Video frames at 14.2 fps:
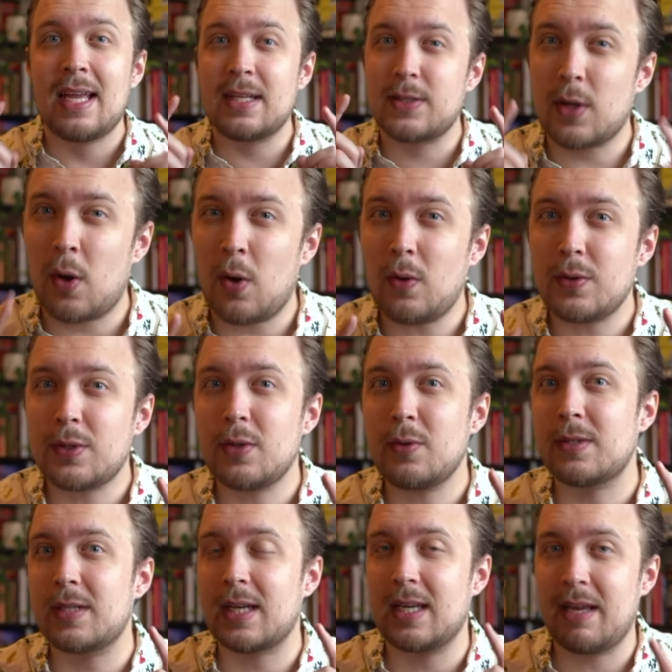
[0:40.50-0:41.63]
it's
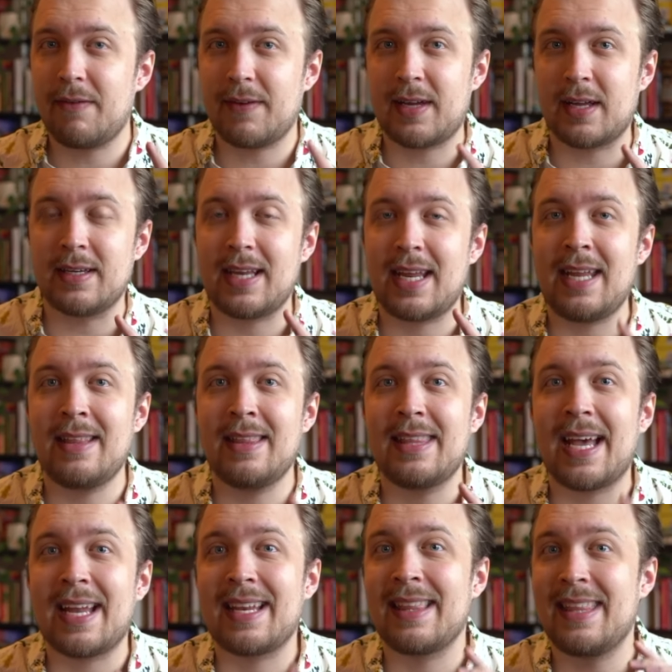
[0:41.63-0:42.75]
also significant in
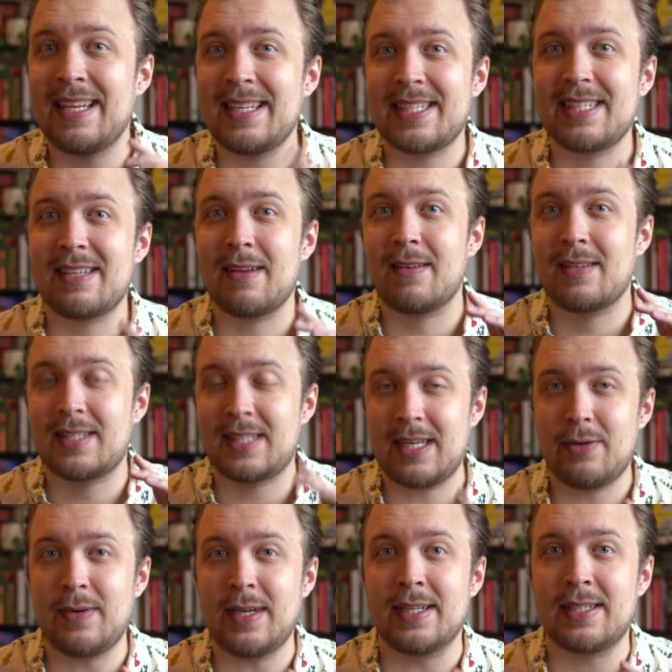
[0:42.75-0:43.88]
that this
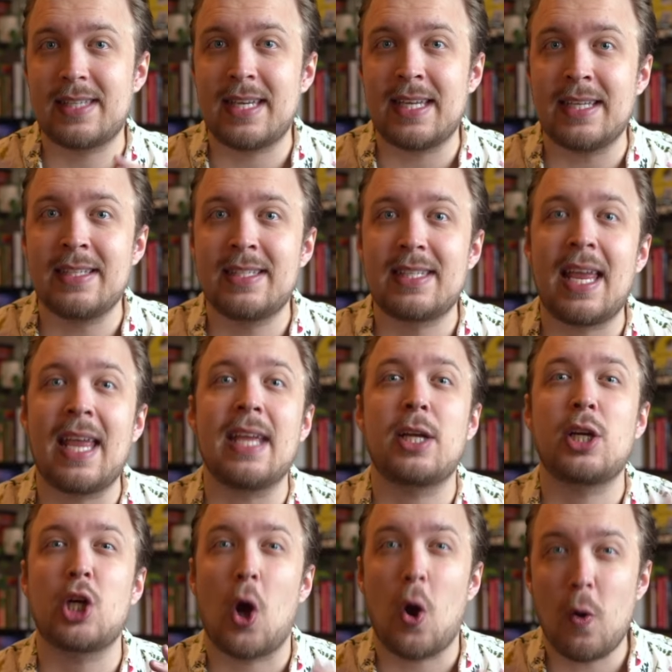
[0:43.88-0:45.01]
series is
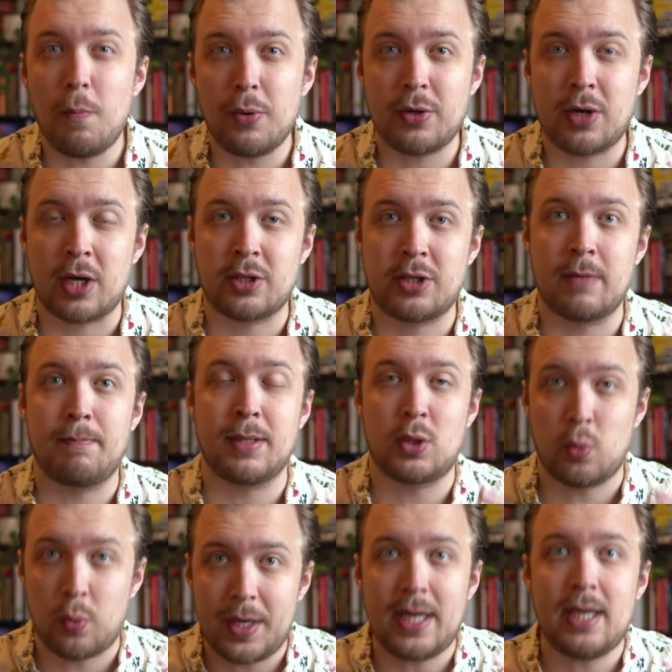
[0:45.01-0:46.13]
a co production
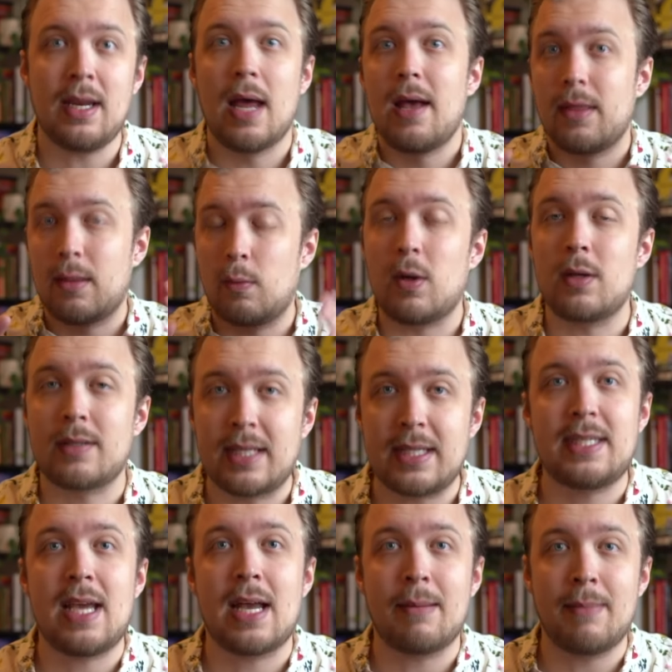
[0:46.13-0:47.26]
between the Walt
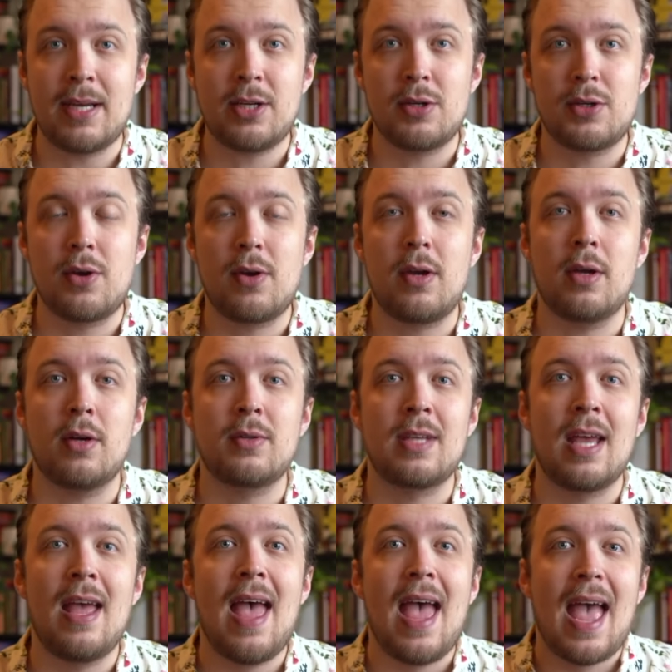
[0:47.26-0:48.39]
Disney Animation Studios